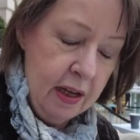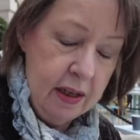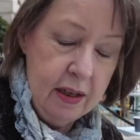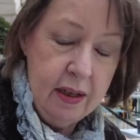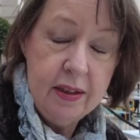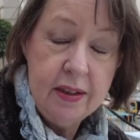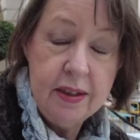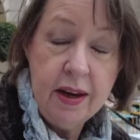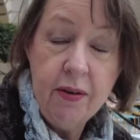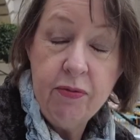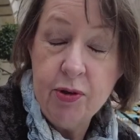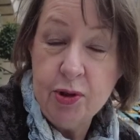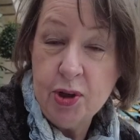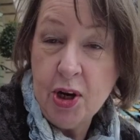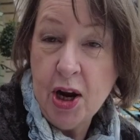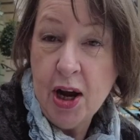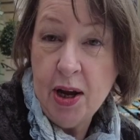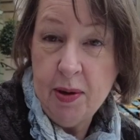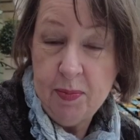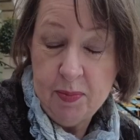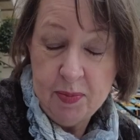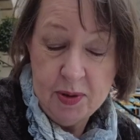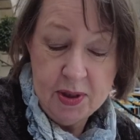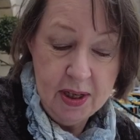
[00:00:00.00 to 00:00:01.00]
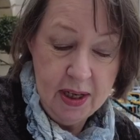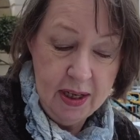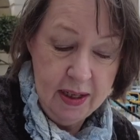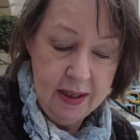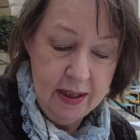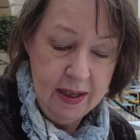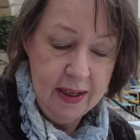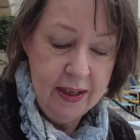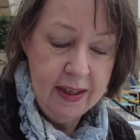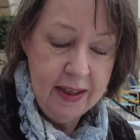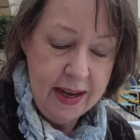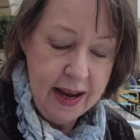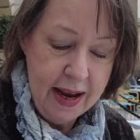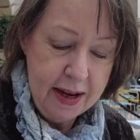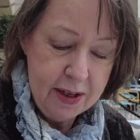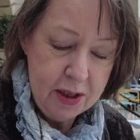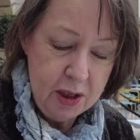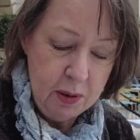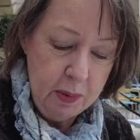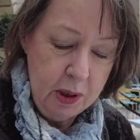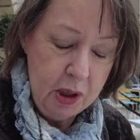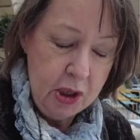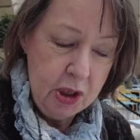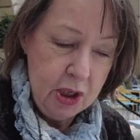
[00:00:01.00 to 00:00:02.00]
several times in the
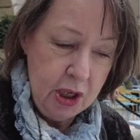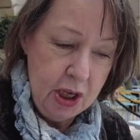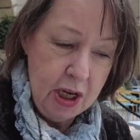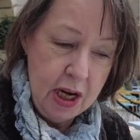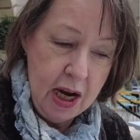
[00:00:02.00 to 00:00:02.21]
exhibition.